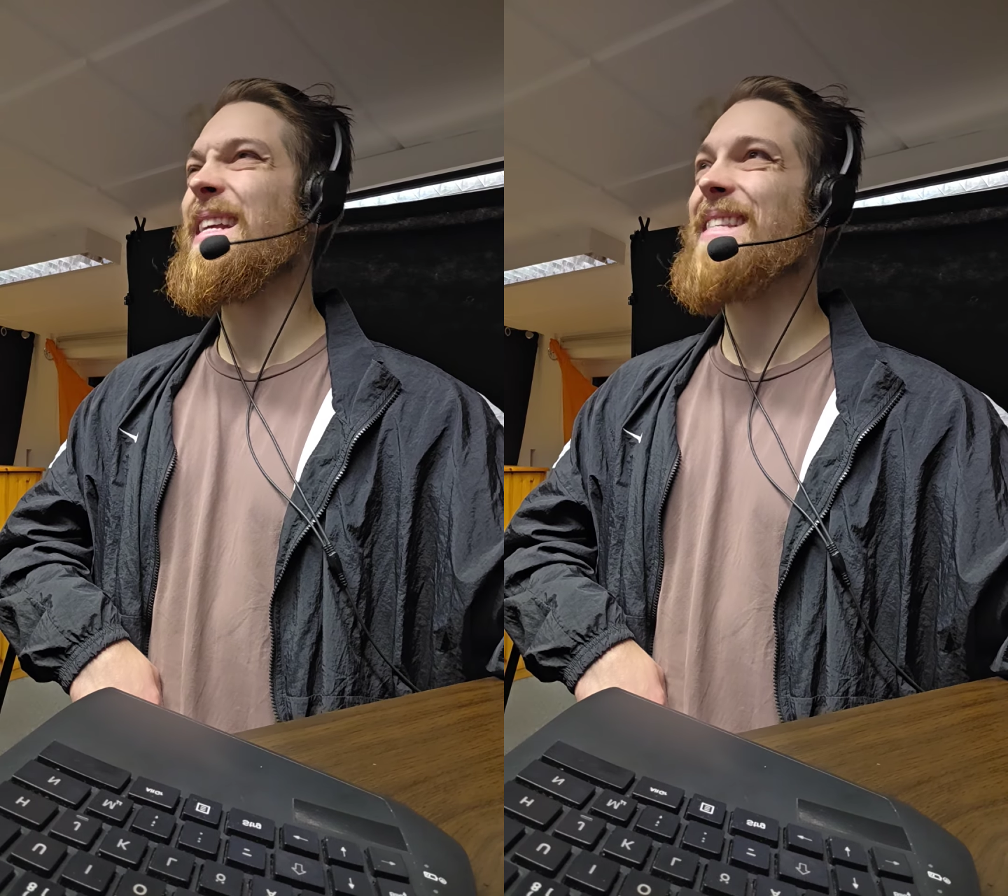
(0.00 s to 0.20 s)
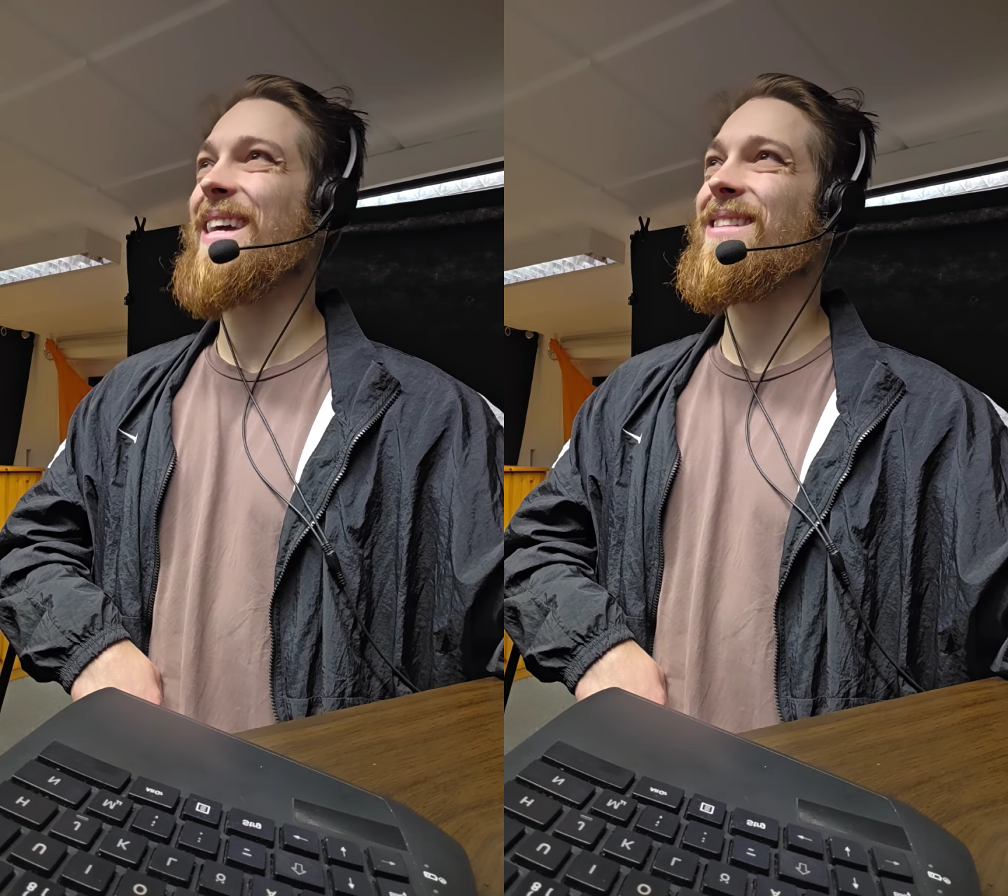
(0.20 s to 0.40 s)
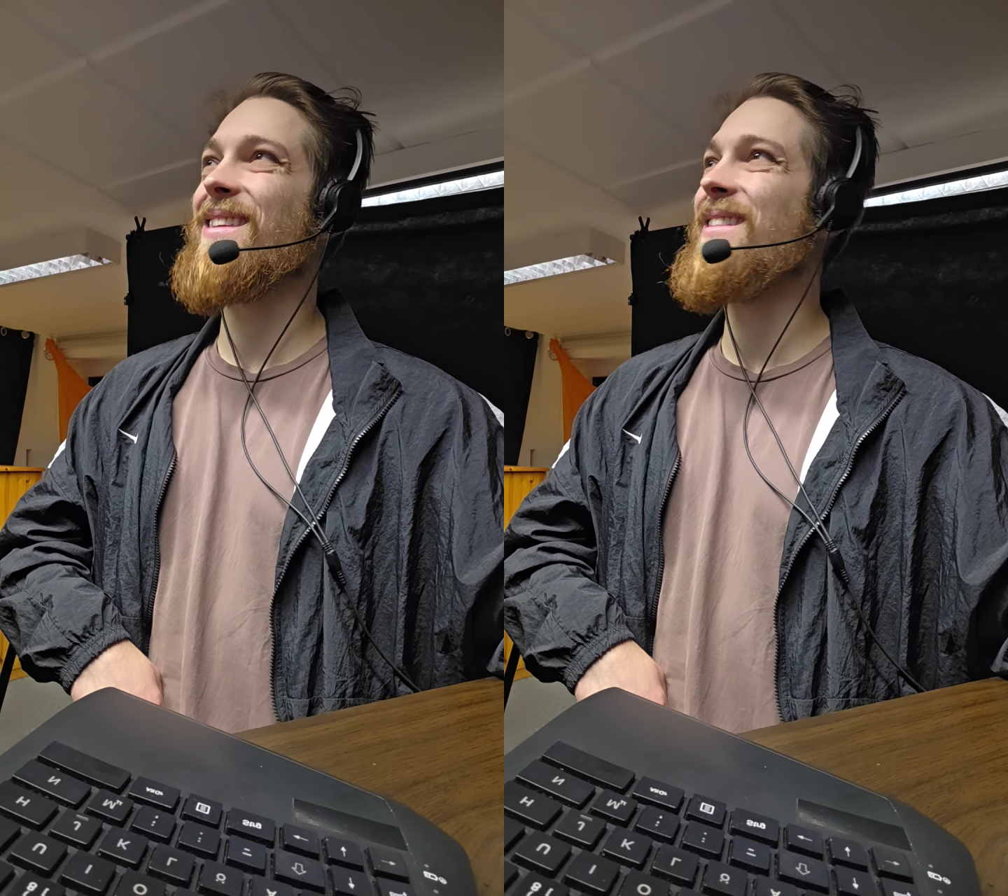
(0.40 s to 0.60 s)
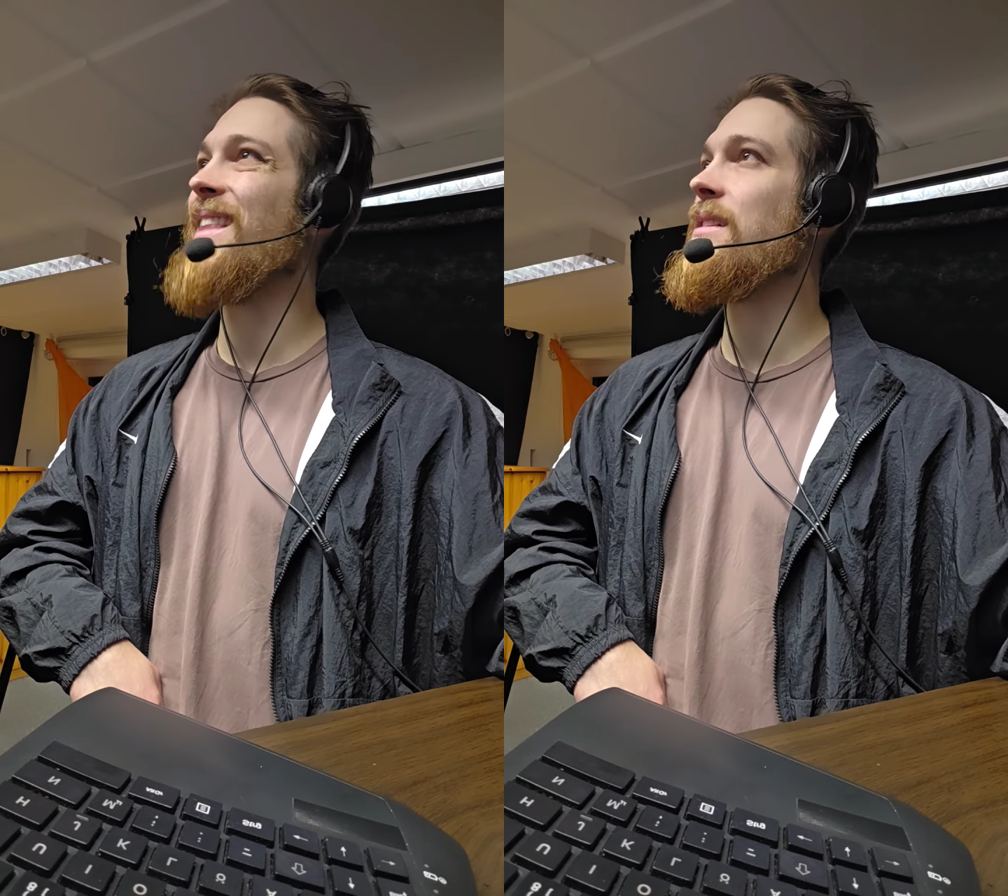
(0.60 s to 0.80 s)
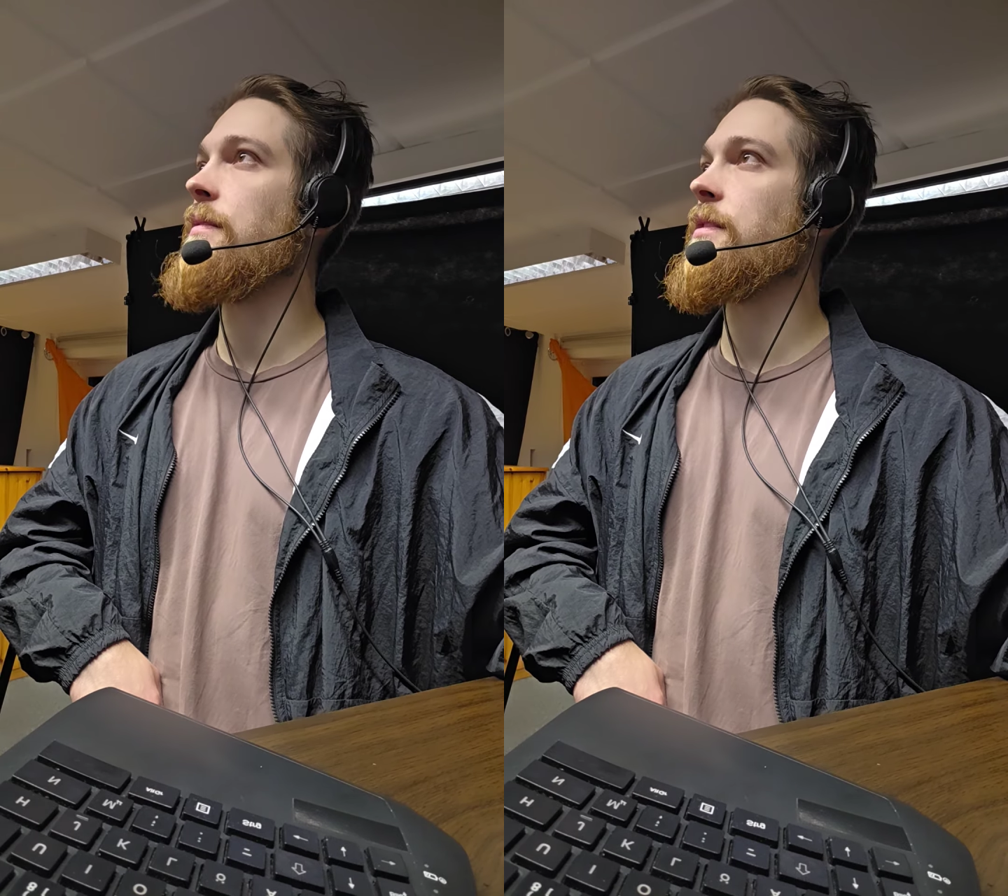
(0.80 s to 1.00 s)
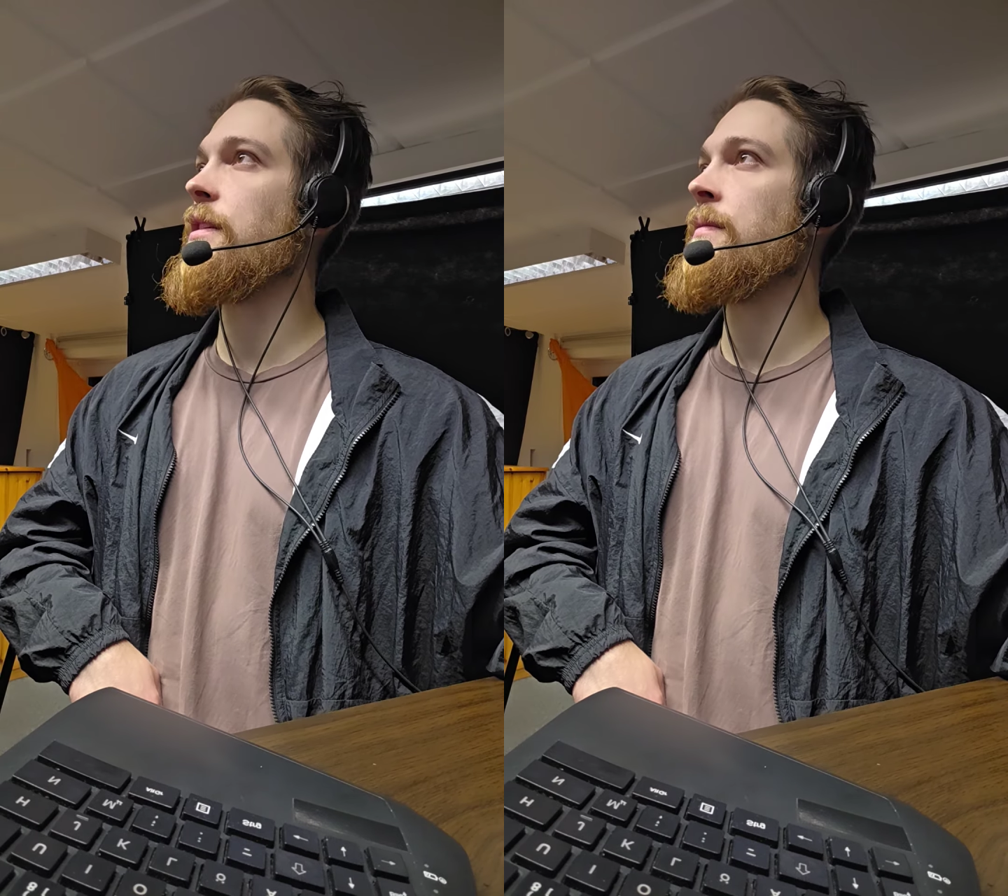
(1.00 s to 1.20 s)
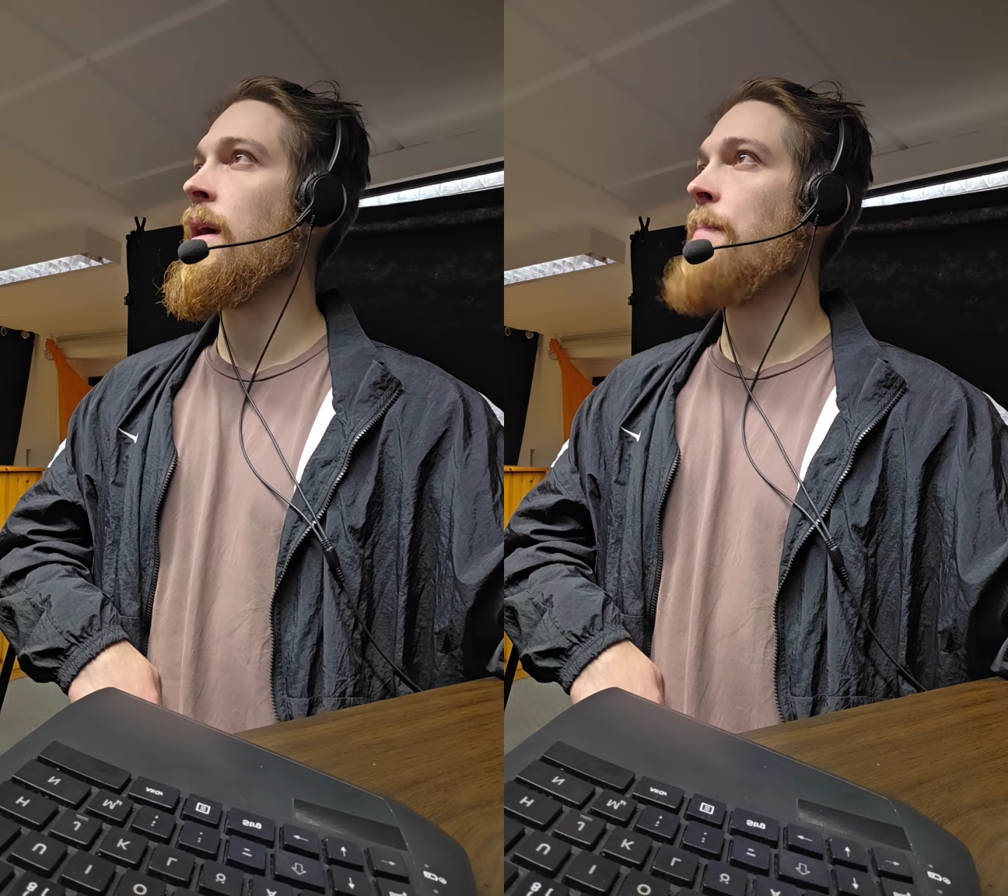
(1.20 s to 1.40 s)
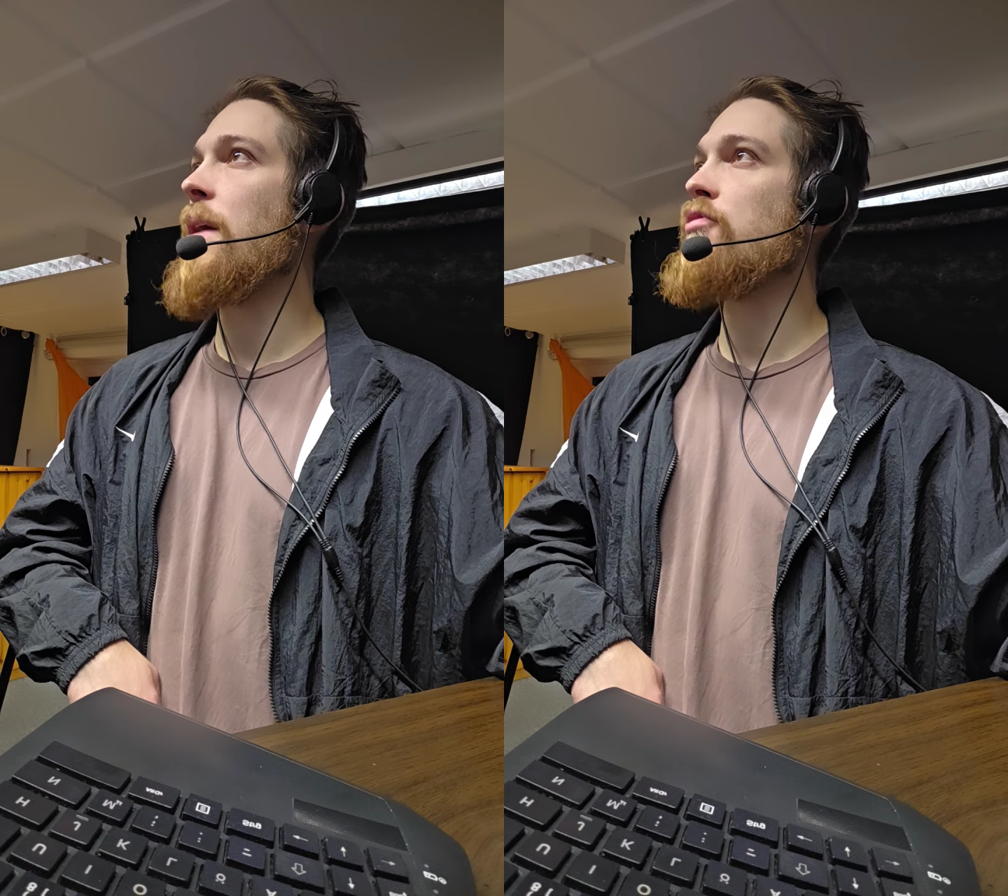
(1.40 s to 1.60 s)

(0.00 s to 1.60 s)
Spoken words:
milliseconds in latency.